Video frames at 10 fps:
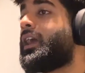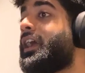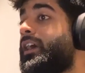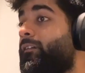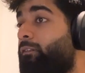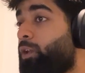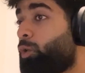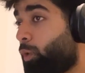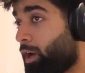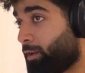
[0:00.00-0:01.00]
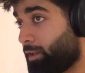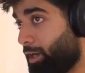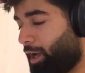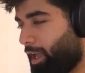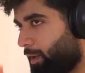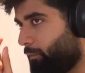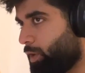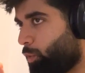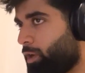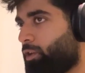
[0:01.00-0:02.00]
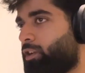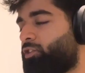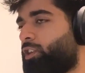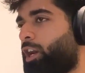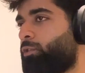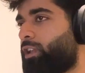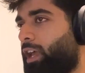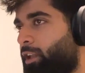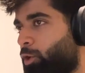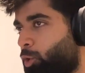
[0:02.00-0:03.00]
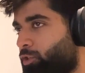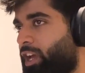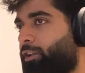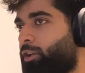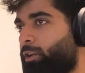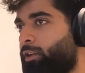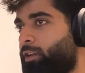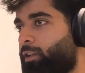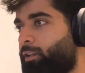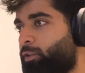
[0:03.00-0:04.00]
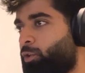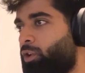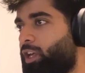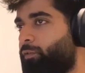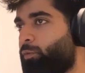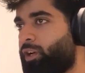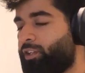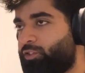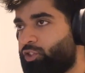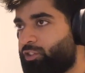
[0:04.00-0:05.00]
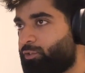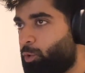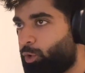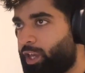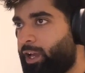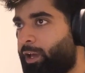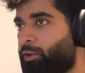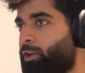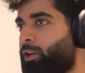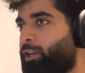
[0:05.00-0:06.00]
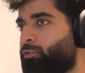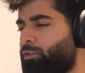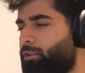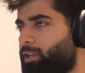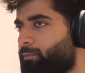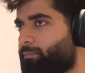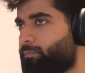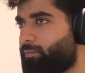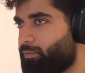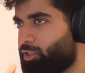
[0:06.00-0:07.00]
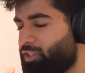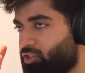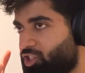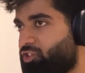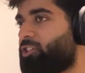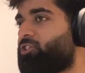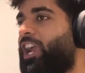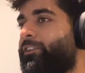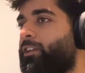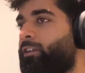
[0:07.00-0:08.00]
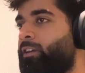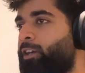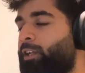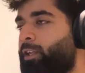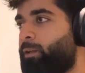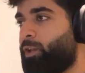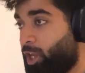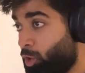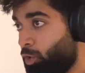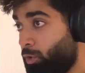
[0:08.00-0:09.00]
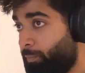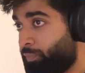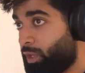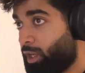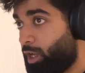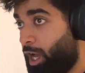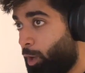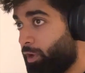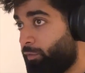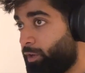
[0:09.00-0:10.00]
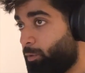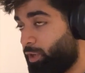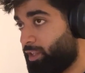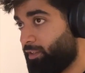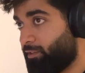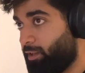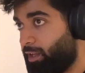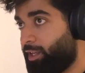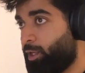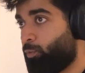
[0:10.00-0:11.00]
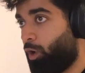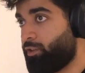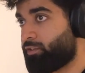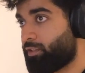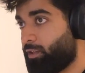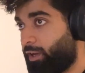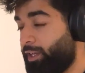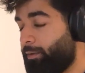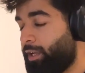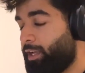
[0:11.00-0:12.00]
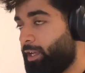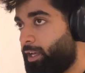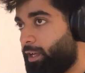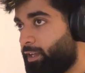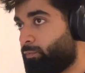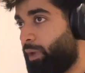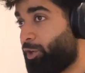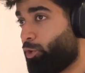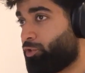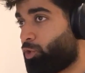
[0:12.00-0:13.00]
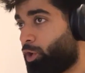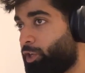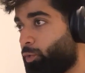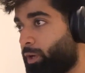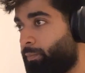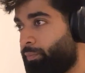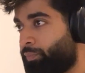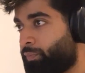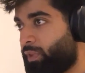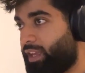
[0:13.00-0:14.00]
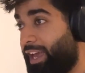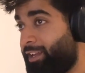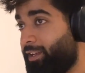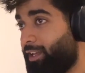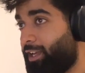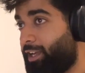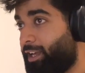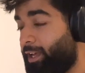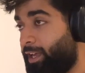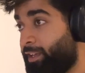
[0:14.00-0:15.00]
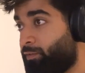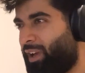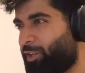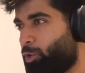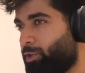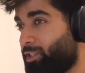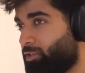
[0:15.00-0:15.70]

everyone, yeah, everyone turns around and looks at her. Everyone is just looking at her, and like she's distracting. Neo, however, when this lady walks, right, his mentor is talking to him, and his mentor is